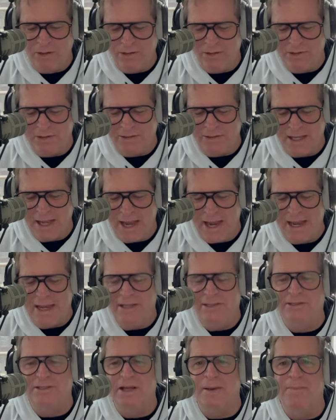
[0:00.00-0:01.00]
to say
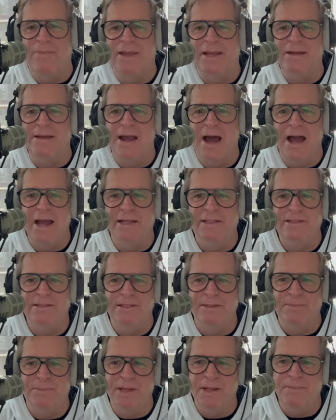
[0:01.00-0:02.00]
something nice
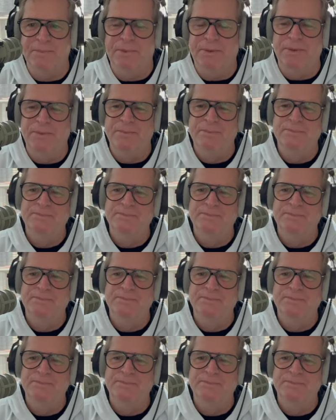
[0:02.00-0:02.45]
to people.